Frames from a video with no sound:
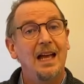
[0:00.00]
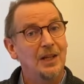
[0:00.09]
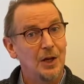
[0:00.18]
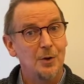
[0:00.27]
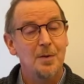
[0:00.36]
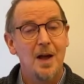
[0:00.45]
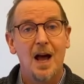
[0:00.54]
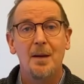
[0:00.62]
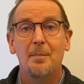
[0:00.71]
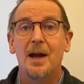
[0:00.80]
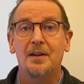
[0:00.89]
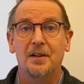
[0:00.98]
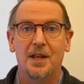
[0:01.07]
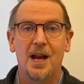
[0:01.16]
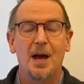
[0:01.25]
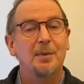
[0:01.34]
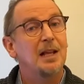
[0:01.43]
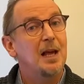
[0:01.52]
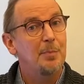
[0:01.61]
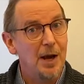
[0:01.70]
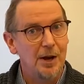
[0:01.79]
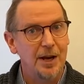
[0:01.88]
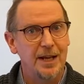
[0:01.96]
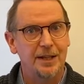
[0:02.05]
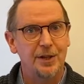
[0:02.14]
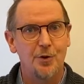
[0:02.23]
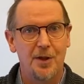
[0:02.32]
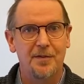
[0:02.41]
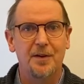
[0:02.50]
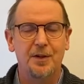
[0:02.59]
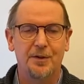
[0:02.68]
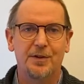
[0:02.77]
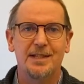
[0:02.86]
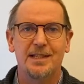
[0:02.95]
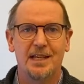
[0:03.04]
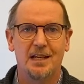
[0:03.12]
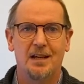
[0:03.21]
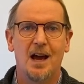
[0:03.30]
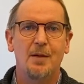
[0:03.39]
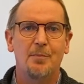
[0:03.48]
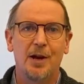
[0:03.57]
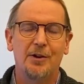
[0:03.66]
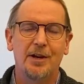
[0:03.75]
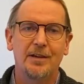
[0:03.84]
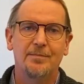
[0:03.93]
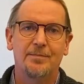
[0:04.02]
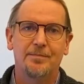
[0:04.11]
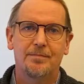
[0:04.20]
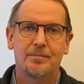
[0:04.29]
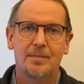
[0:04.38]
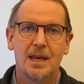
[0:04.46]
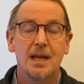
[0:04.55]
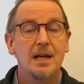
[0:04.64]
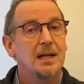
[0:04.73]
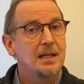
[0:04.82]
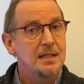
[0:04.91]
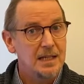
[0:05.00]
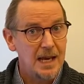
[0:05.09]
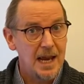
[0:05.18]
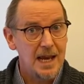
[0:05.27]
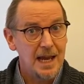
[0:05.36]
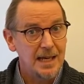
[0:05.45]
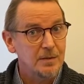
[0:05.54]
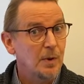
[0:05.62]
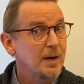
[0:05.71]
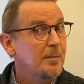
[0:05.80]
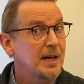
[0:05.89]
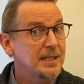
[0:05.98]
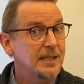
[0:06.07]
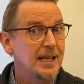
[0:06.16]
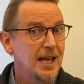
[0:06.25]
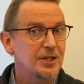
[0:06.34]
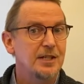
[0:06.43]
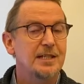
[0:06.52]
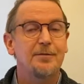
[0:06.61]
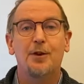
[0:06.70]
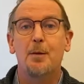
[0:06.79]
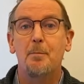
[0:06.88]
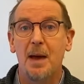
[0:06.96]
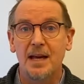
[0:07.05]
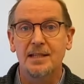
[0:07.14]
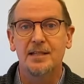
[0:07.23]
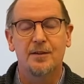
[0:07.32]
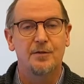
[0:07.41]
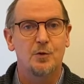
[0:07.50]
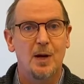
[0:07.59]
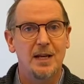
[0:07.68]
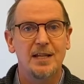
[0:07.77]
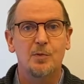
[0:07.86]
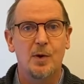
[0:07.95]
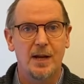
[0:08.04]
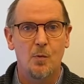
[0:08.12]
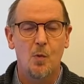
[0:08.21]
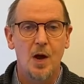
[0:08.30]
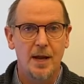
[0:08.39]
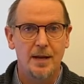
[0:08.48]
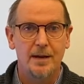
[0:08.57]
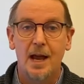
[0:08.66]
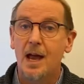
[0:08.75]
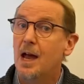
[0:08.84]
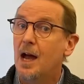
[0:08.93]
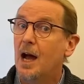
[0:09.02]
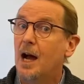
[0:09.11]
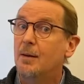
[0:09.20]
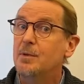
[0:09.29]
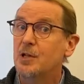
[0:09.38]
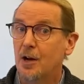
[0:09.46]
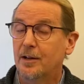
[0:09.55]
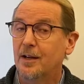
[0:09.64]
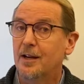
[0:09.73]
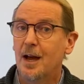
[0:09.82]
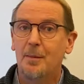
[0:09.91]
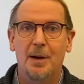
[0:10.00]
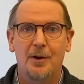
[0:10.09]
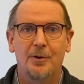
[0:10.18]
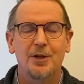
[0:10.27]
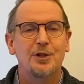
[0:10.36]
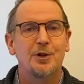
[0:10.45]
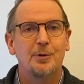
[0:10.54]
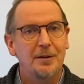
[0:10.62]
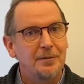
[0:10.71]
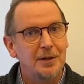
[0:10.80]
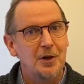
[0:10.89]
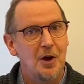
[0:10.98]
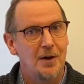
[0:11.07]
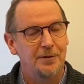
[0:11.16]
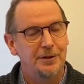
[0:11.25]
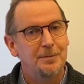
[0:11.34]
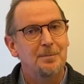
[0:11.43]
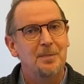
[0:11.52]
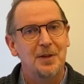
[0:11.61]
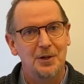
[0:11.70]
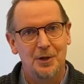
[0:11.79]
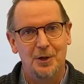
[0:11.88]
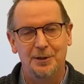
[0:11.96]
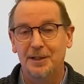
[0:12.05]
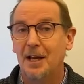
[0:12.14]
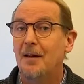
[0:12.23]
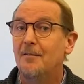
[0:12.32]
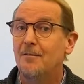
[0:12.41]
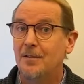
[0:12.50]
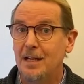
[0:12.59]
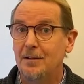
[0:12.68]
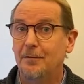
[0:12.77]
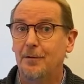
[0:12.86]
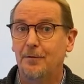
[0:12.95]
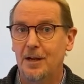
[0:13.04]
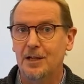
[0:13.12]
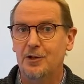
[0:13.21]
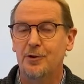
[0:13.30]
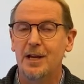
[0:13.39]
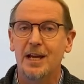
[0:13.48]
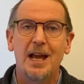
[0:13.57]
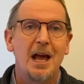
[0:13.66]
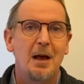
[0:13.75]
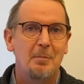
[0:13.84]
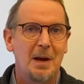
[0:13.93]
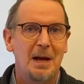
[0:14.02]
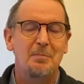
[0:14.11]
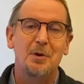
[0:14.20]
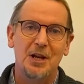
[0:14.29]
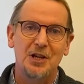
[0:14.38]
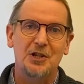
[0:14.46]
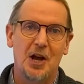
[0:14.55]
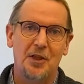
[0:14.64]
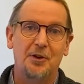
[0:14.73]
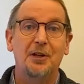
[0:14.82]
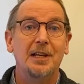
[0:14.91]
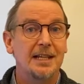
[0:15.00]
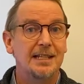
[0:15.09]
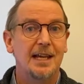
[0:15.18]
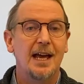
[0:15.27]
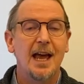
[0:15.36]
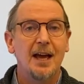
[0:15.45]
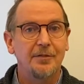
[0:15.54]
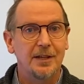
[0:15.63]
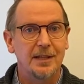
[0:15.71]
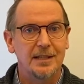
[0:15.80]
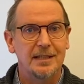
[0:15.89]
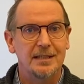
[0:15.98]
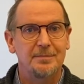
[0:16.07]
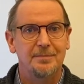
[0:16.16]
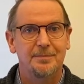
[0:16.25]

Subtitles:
Hello, I'm Michael and I'm a librarian at the North Vancouver City Library. Today, as one of my selections for the best of 2021, I'm talking about a terrific novel called V for Victory by British author Lissa Evans.